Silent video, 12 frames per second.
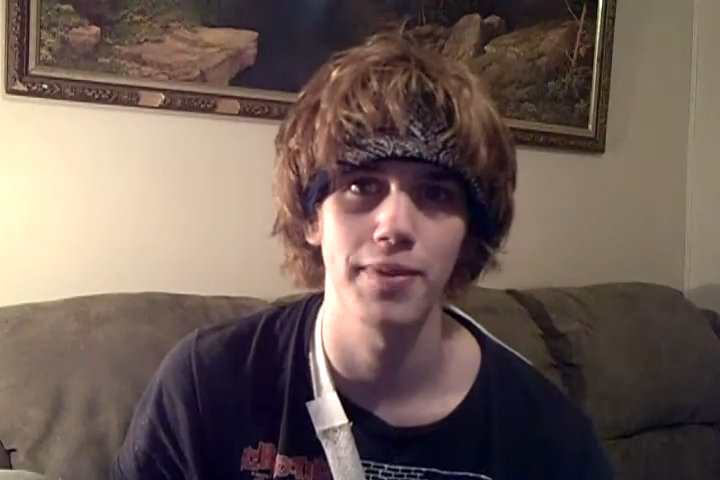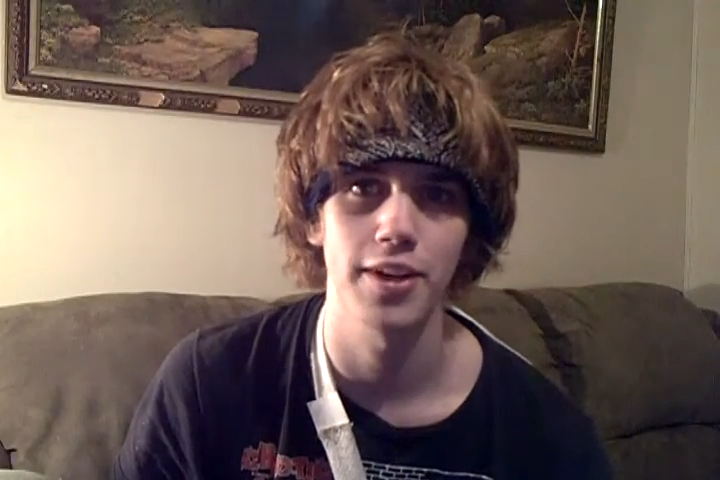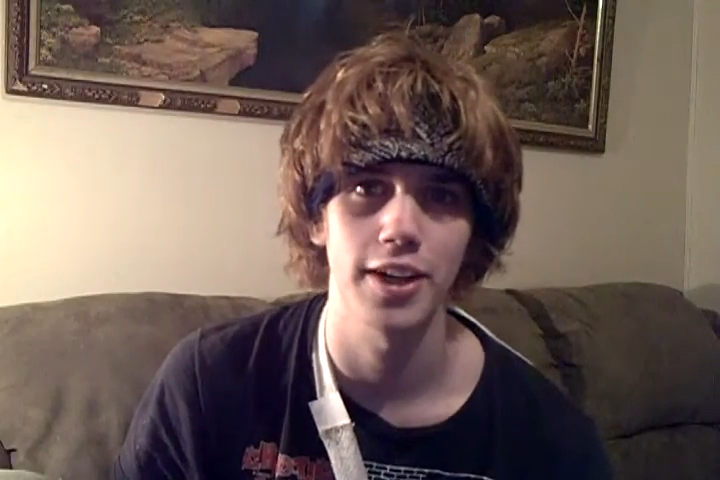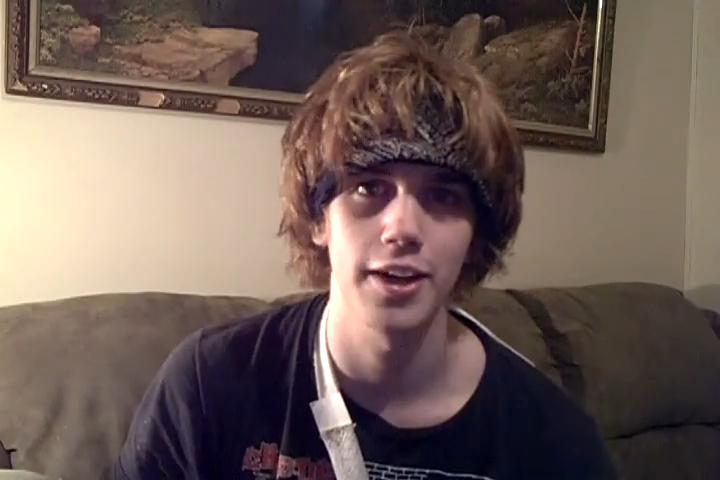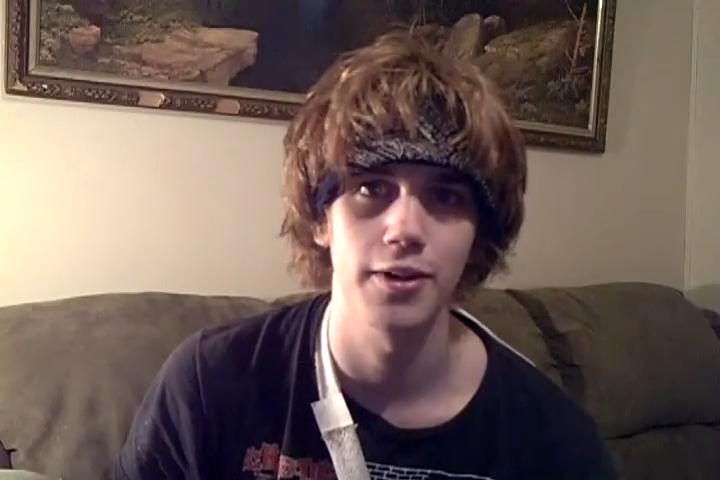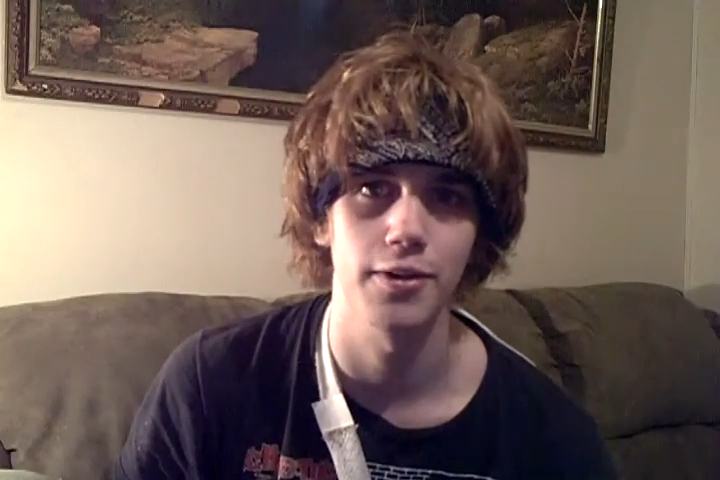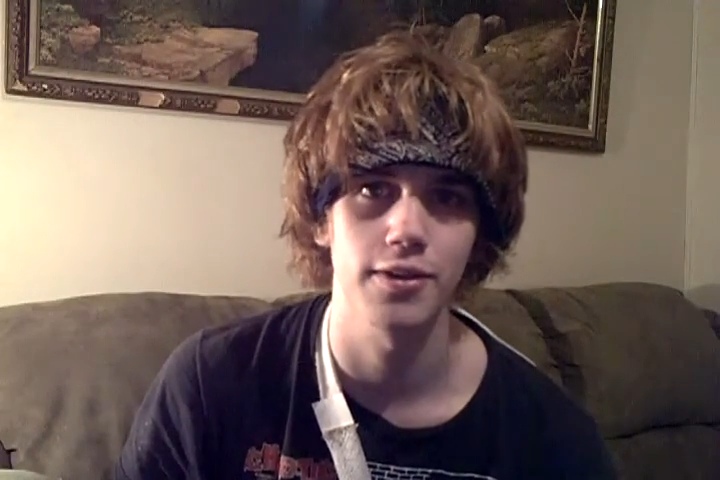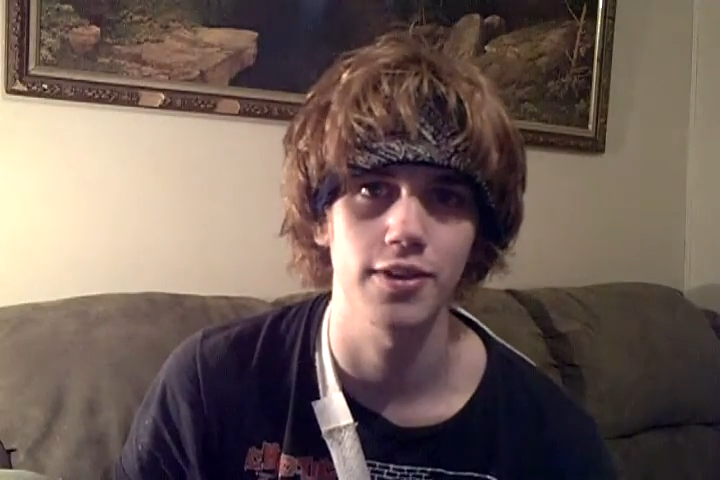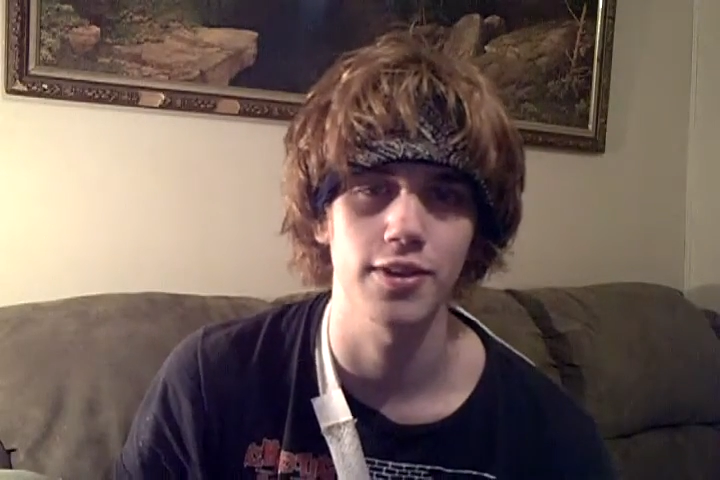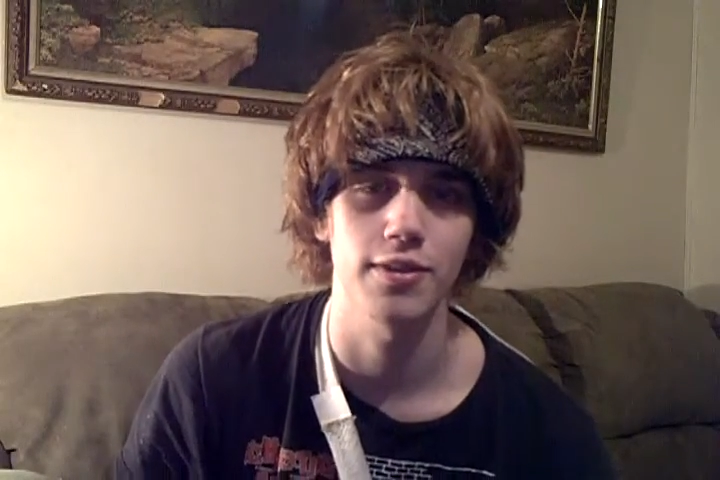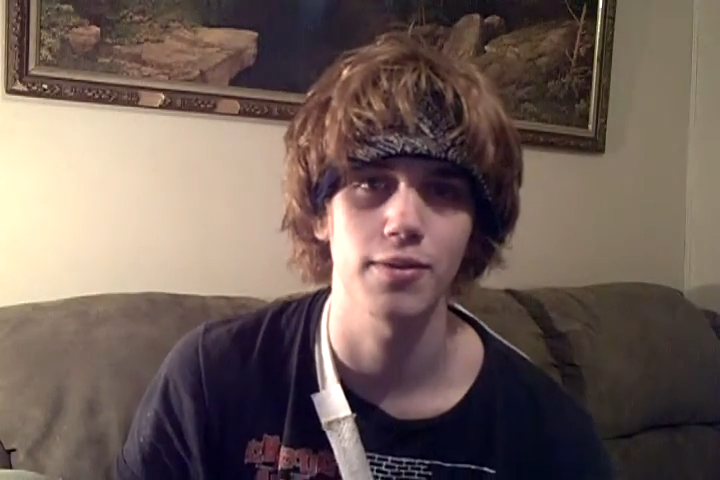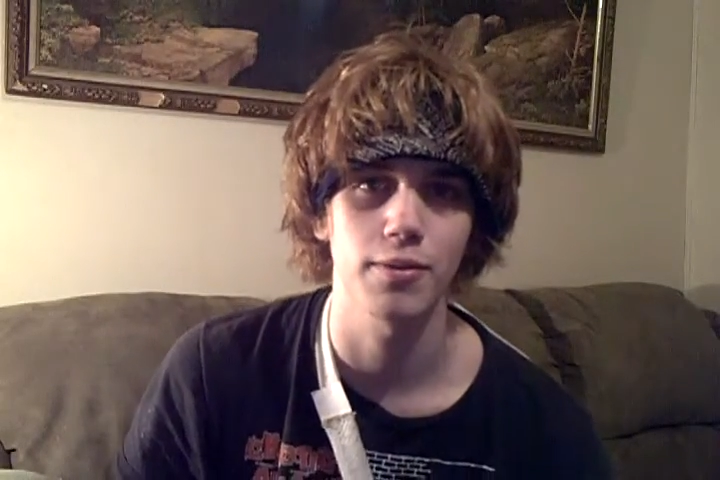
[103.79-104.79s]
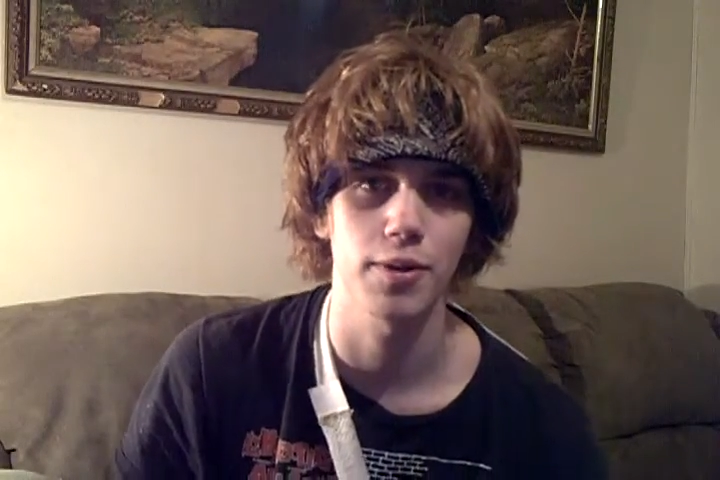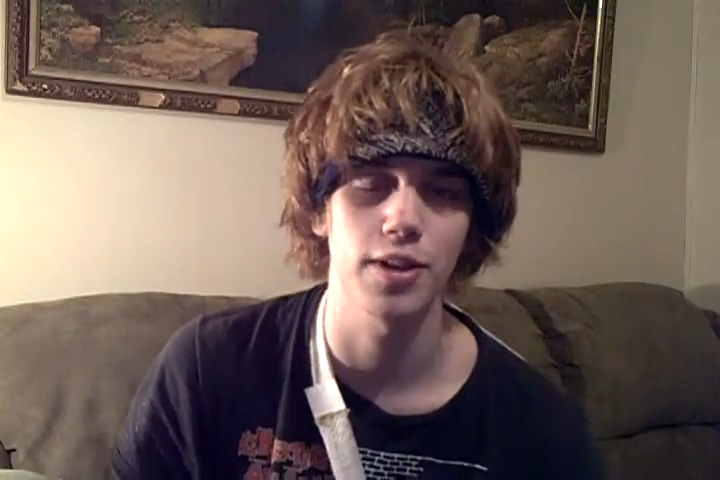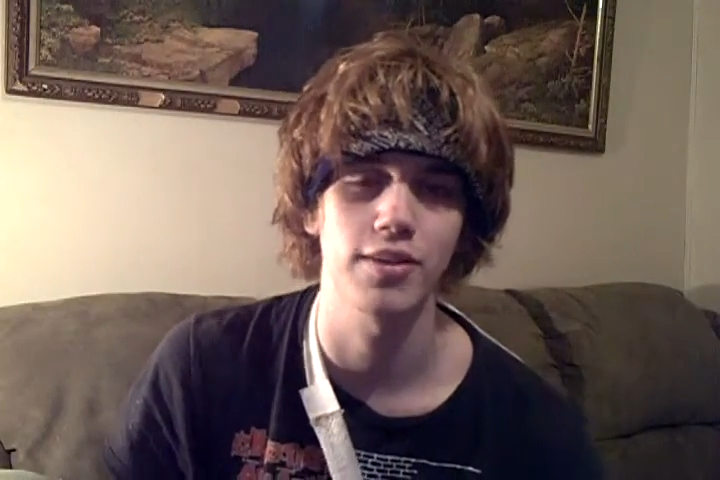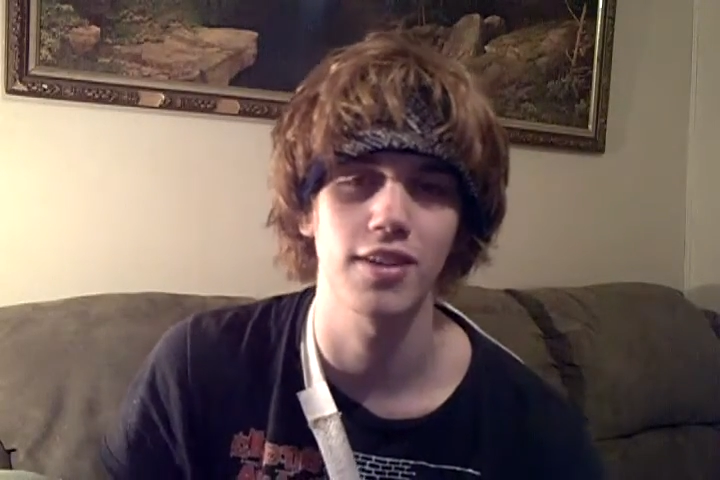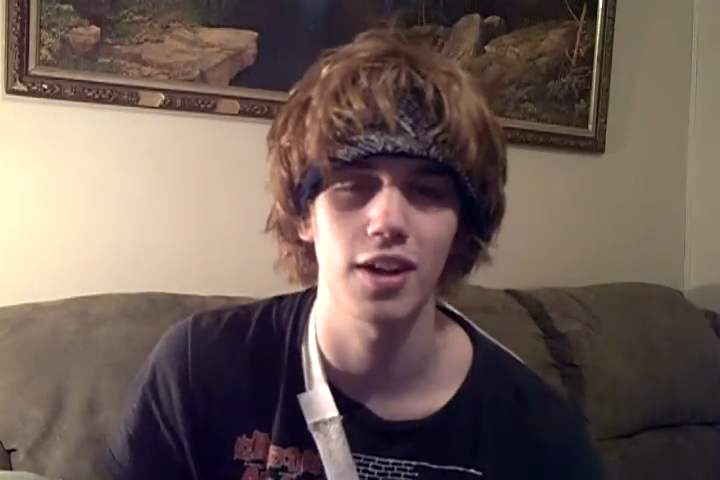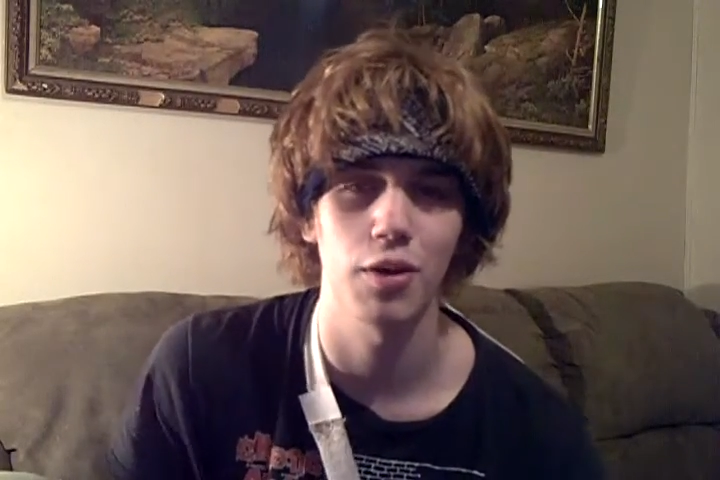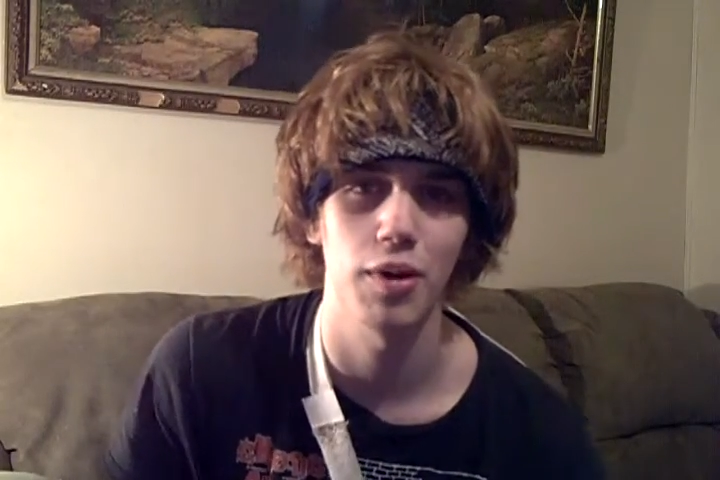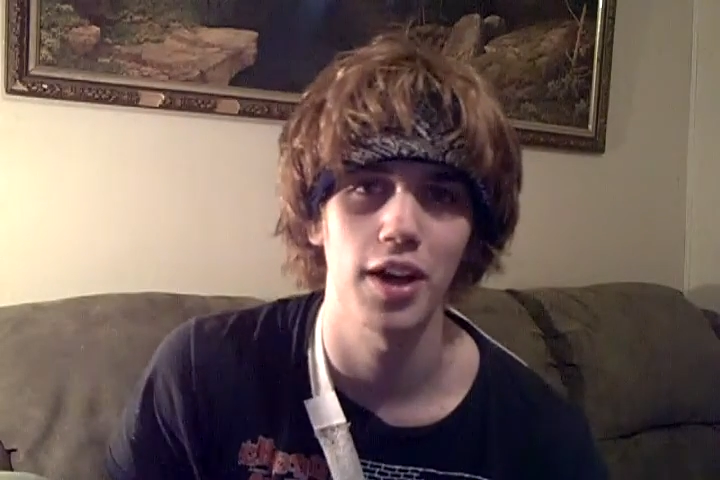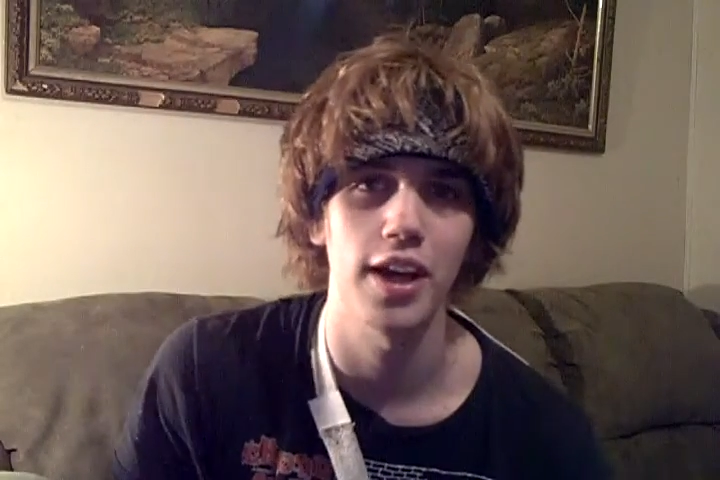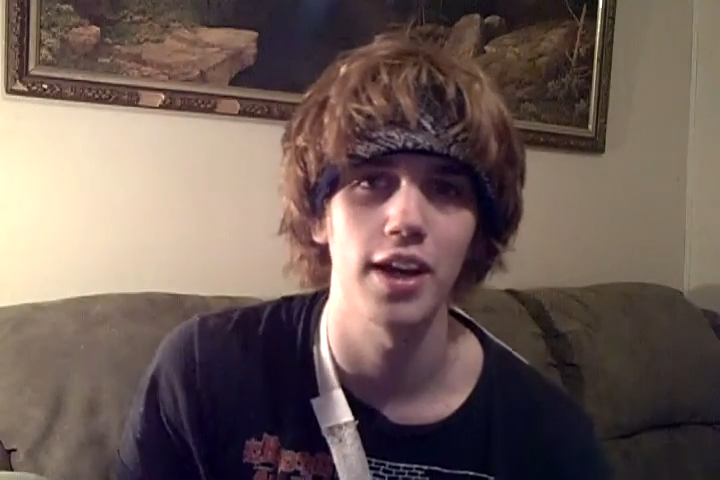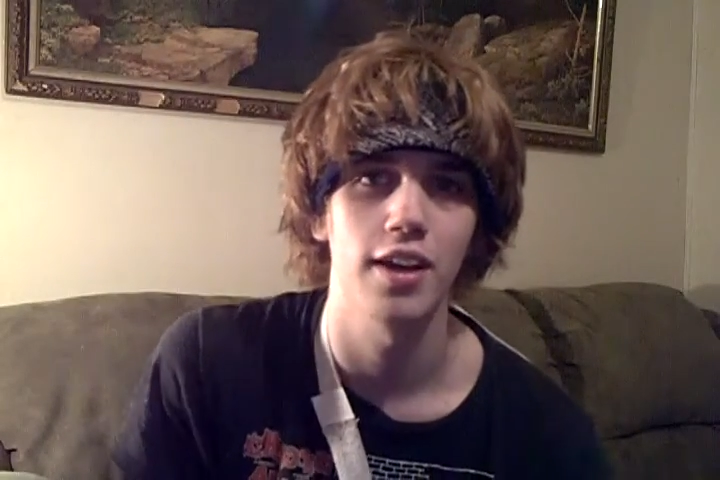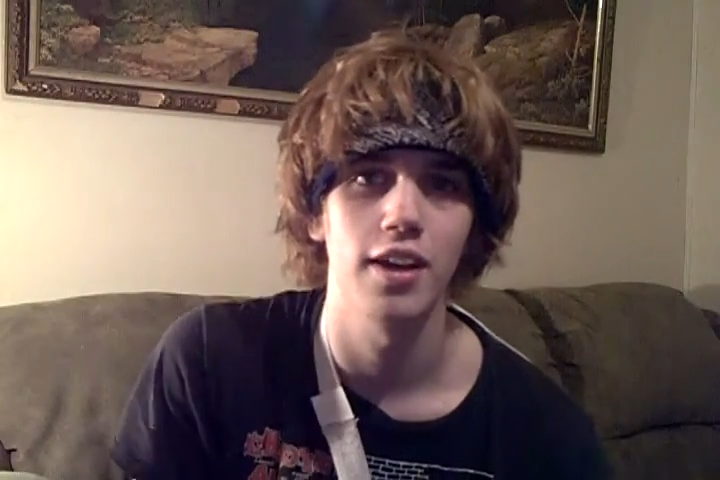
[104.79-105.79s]
videos and wasting
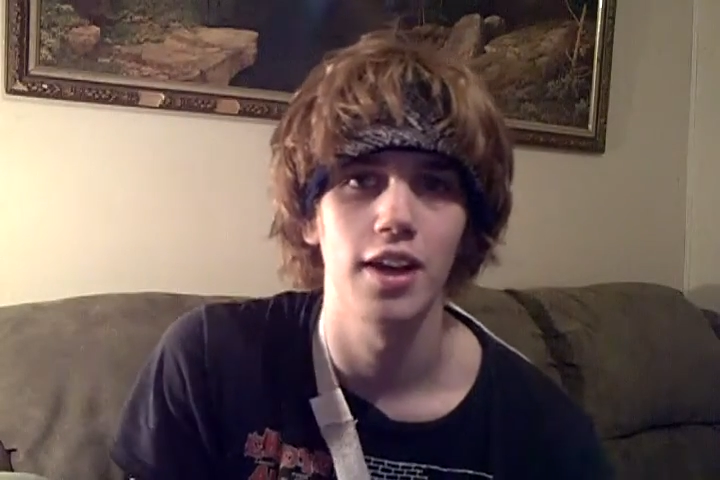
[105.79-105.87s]
away.